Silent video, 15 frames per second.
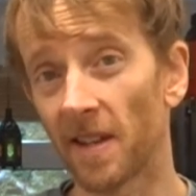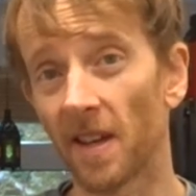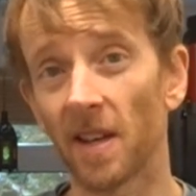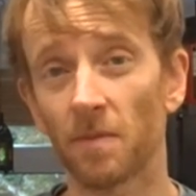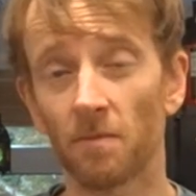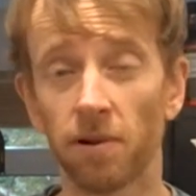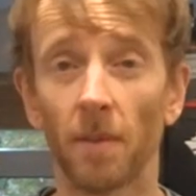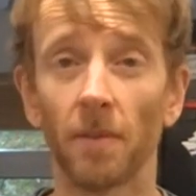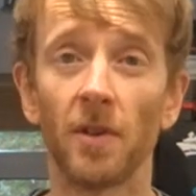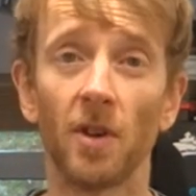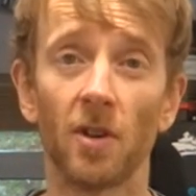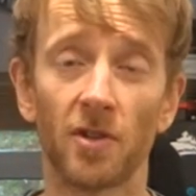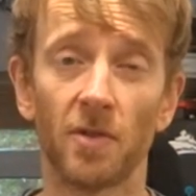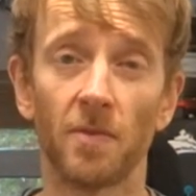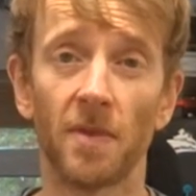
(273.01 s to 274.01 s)
It's probably
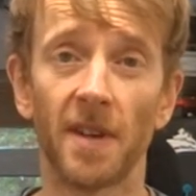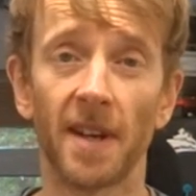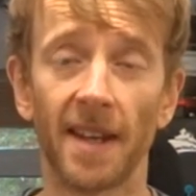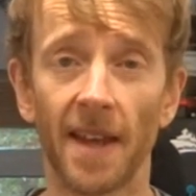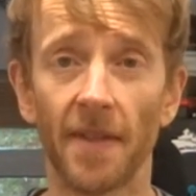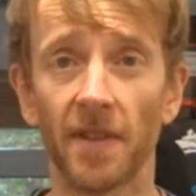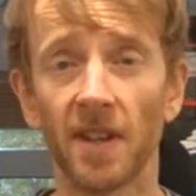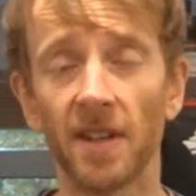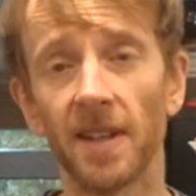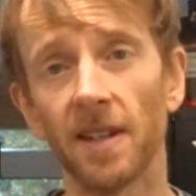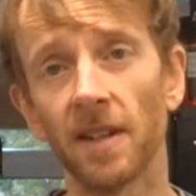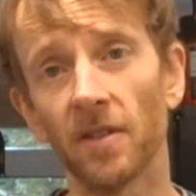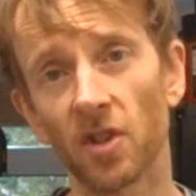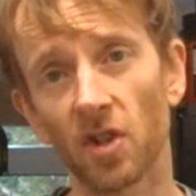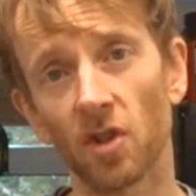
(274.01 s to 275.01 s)
not something, again, that you need
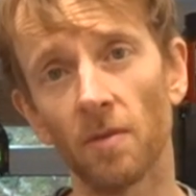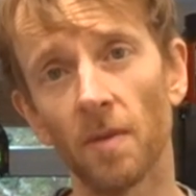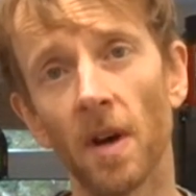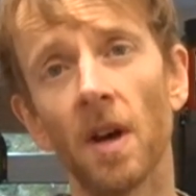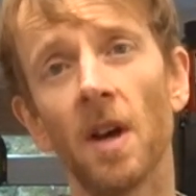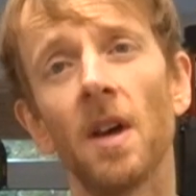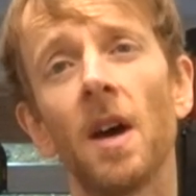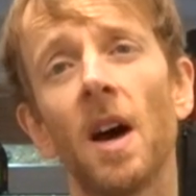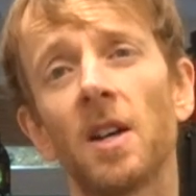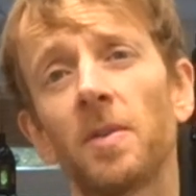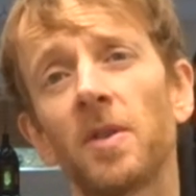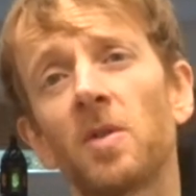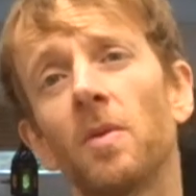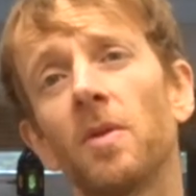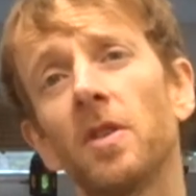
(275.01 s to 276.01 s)
in the summer,
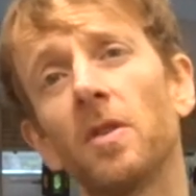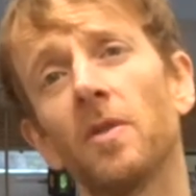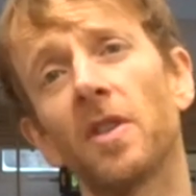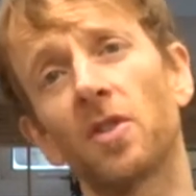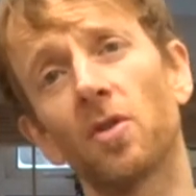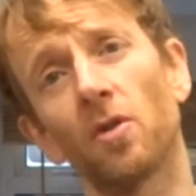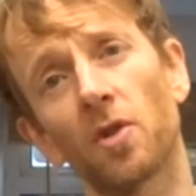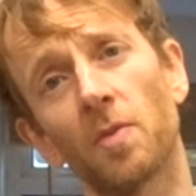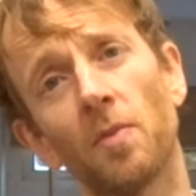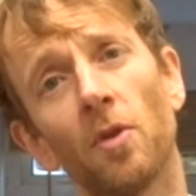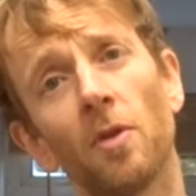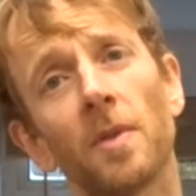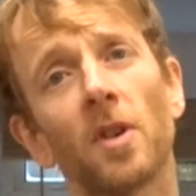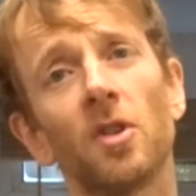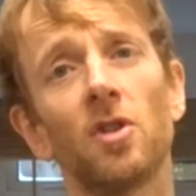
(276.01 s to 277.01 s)
especially when you do this sort of
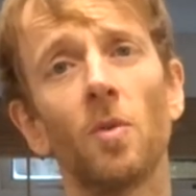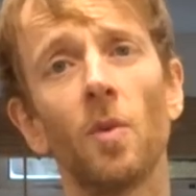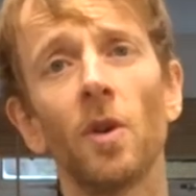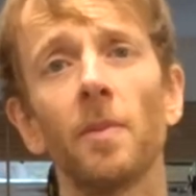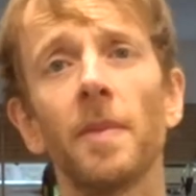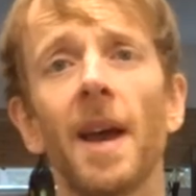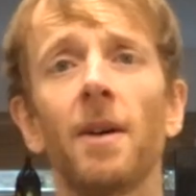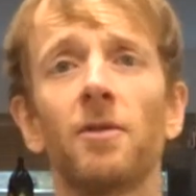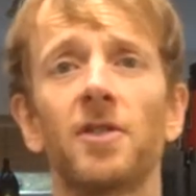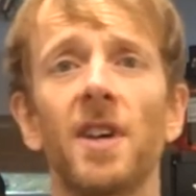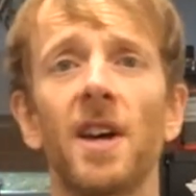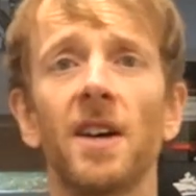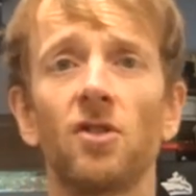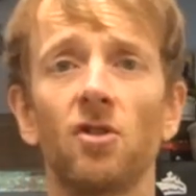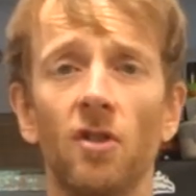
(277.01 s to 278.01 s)
sport, because you will be
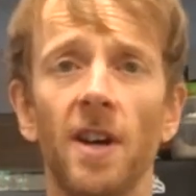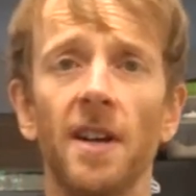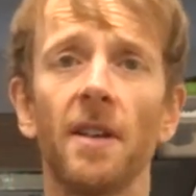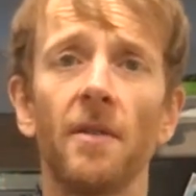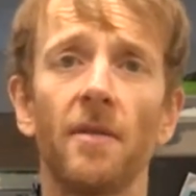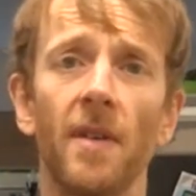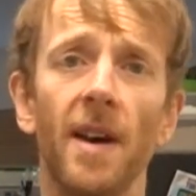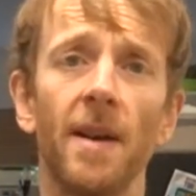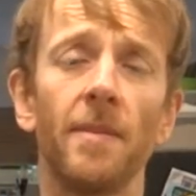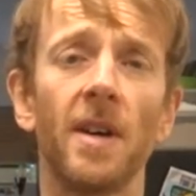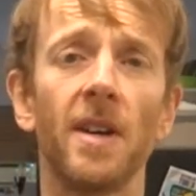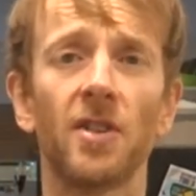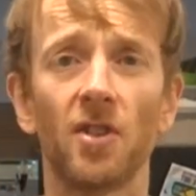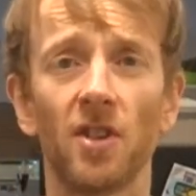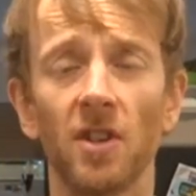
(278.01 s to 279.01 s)
outside training a fair
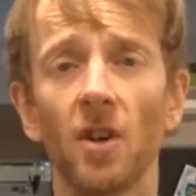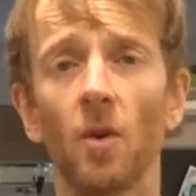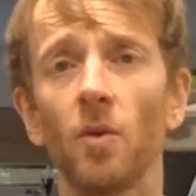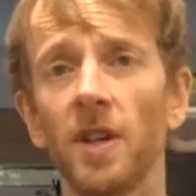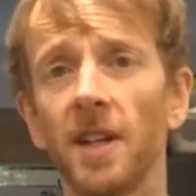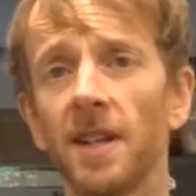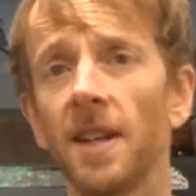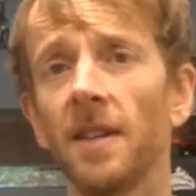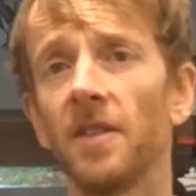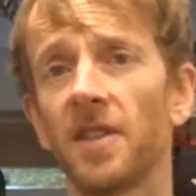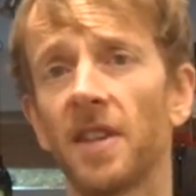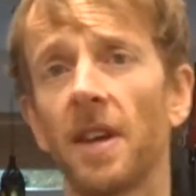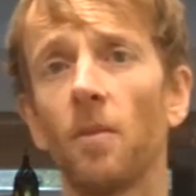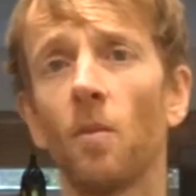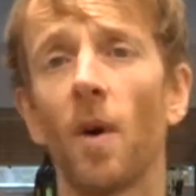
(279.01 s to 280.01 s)
bit, so you don't need it in the
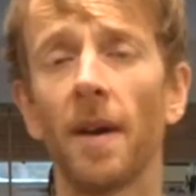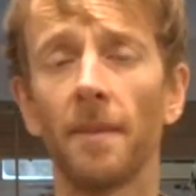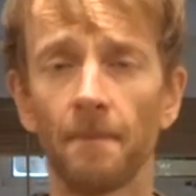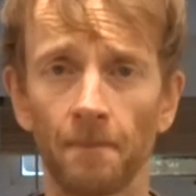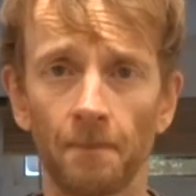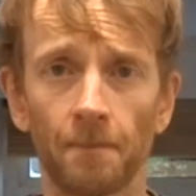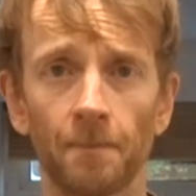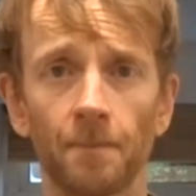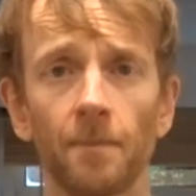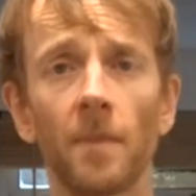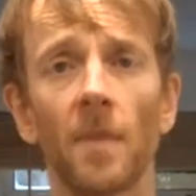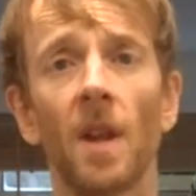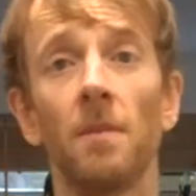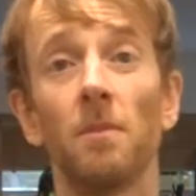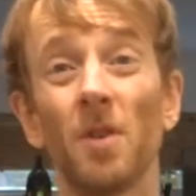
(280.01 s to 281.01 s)
same way.
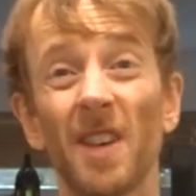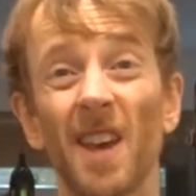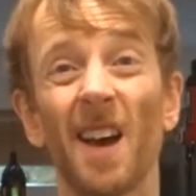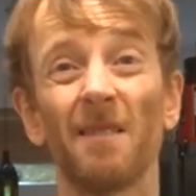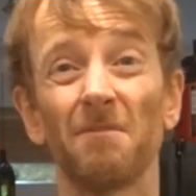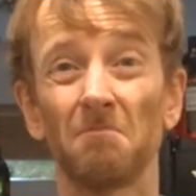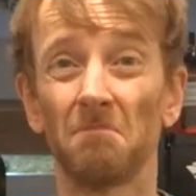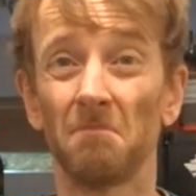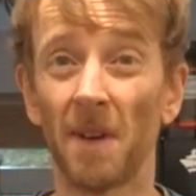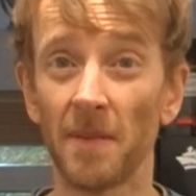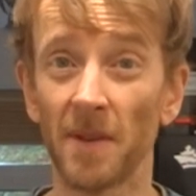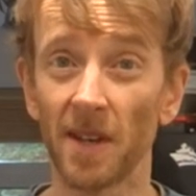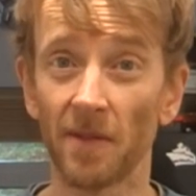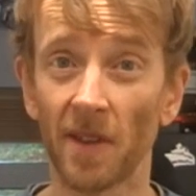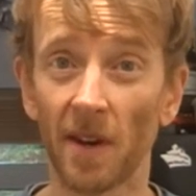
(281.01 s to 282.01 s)
But yeah, maybe
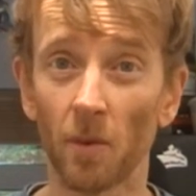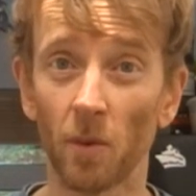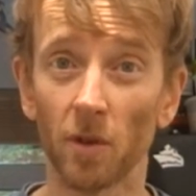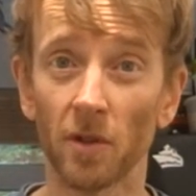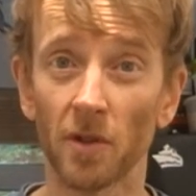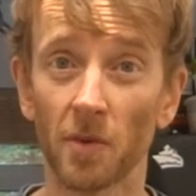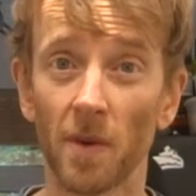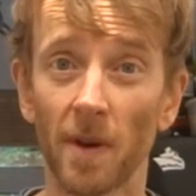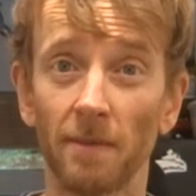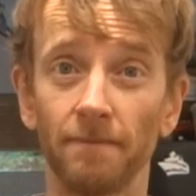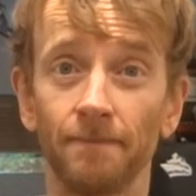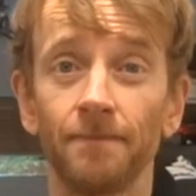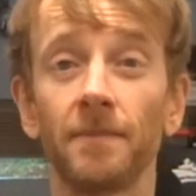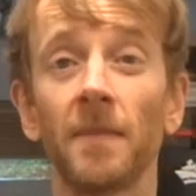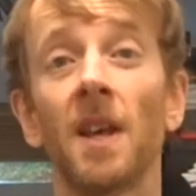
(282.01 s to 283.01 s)
give that a whirl as well.
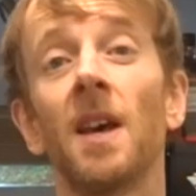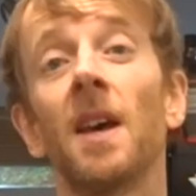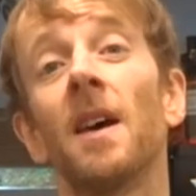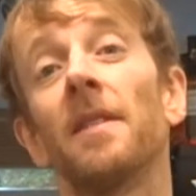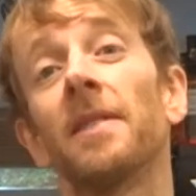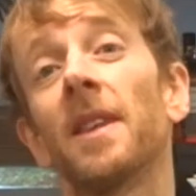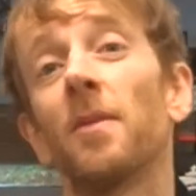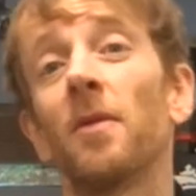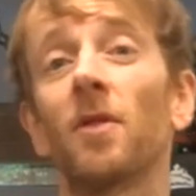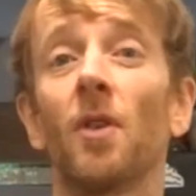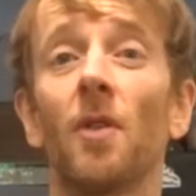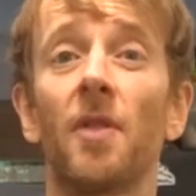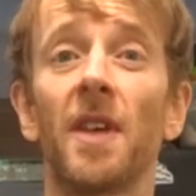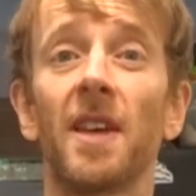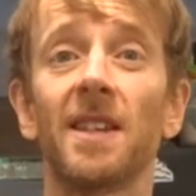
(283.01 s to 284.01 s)
Then we've
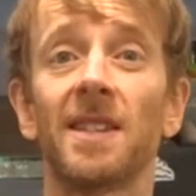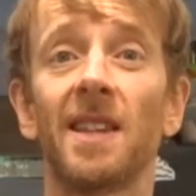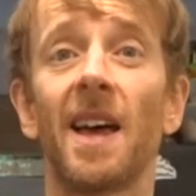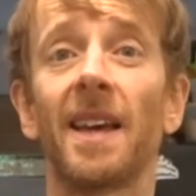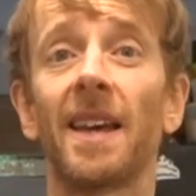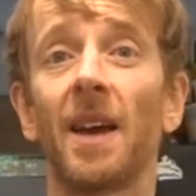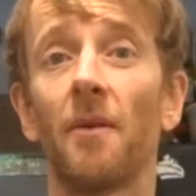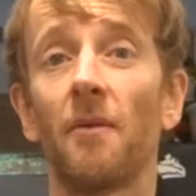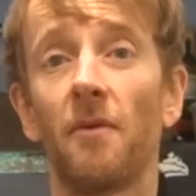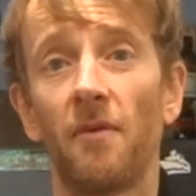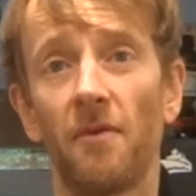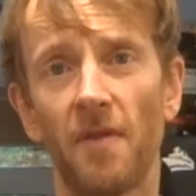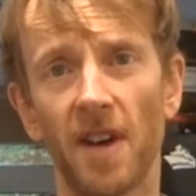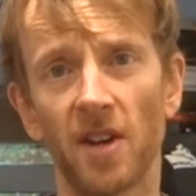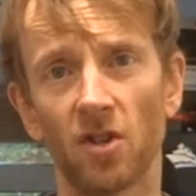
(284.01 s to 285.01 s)
got things like
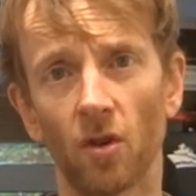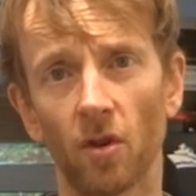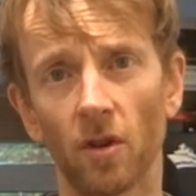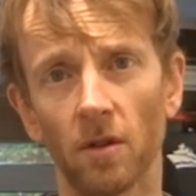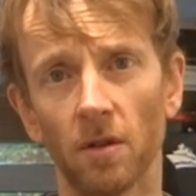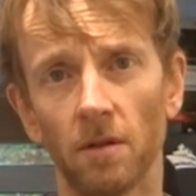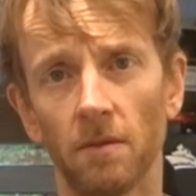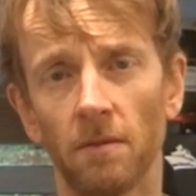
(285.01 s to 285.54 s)
fish oil.